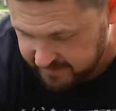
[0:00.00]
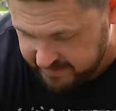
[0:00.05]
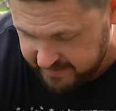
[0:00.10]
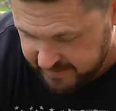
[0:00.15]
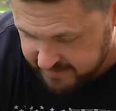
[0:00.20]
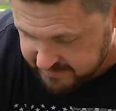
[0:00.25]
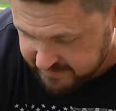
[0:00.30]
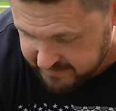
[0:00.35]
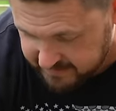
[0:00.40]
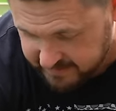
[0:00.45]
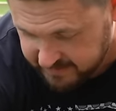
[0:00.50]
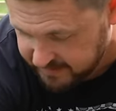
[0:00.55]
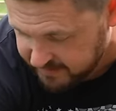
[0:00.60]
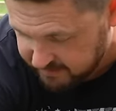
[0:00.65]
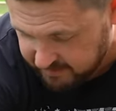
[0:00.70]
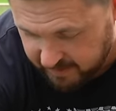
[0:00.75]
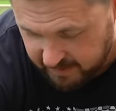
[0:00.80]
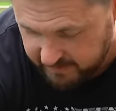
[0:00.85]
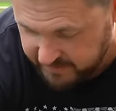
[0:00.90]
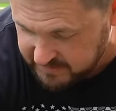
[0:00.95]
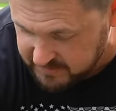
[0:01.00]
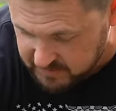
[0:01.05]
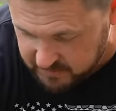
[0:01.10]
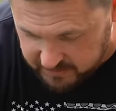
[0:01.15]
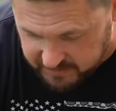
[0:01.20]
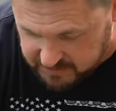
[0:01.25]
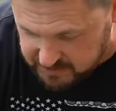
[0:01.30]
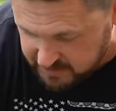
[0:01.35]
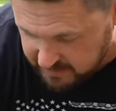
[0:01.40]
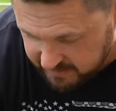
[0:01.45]
things are gonna grow into
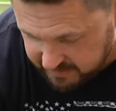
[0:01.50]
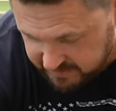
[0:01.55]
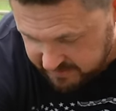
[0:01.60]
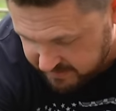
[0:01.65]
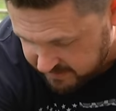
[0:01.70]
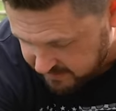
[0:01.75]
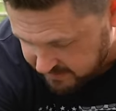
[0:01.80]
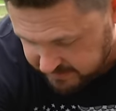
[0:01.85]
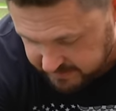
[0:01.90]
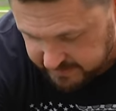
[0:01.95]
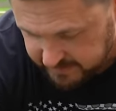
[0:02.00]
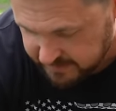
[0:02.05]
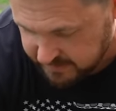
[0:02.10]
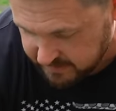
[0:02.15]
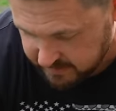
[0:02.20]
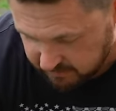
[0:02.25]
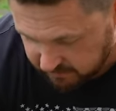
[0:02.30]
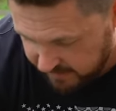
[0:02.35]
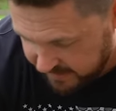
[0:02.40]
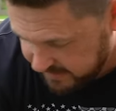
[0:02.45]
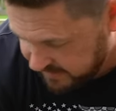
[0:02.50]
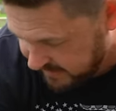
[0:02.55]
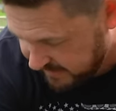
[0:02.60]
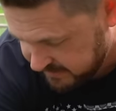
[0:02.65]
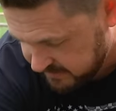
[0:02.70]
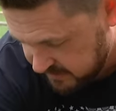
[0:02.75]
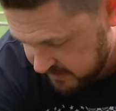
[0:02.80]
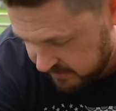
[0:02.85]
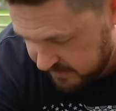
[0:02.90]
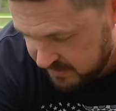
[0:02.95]
each other, right
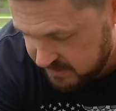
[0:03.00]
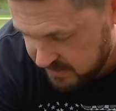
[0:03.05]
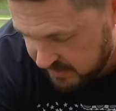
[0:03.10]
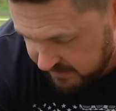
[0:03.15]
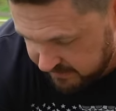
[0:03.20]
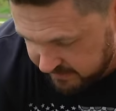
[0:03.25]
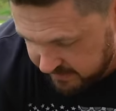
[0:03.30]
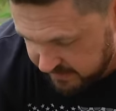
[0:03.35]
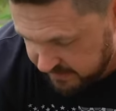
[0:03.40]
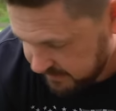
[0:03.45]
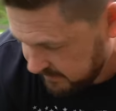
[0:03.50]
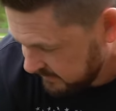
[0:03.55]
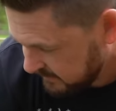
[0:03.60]
next to each other.